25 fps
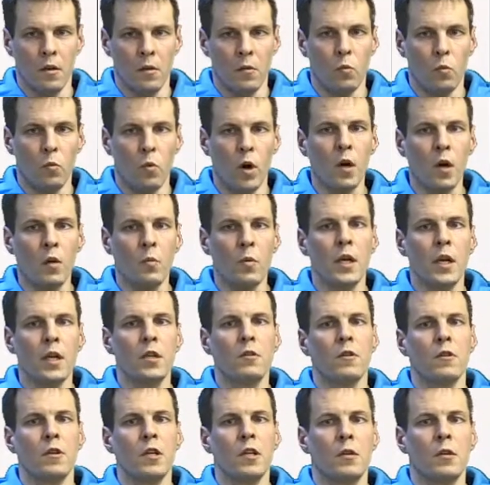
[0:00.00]
One way
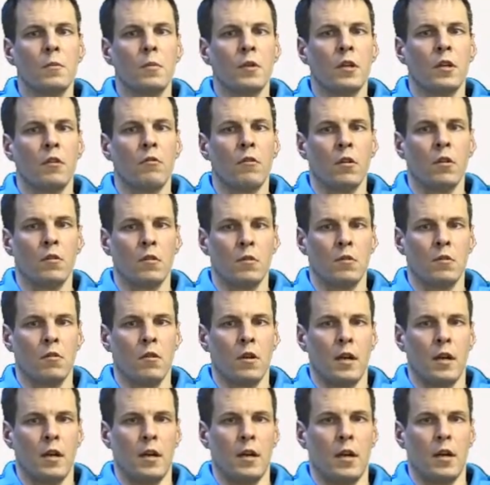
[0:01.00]
to interpret the regression
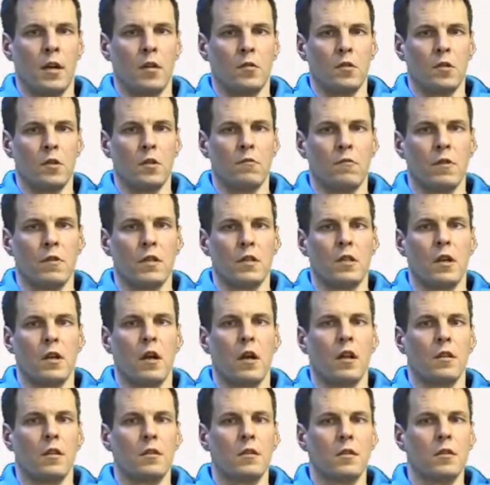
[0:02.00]
analysis
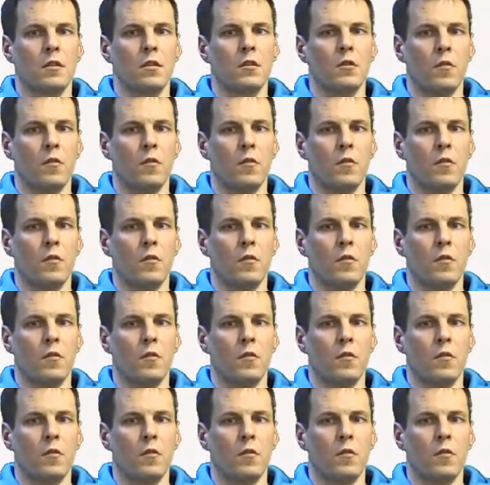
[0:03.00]
results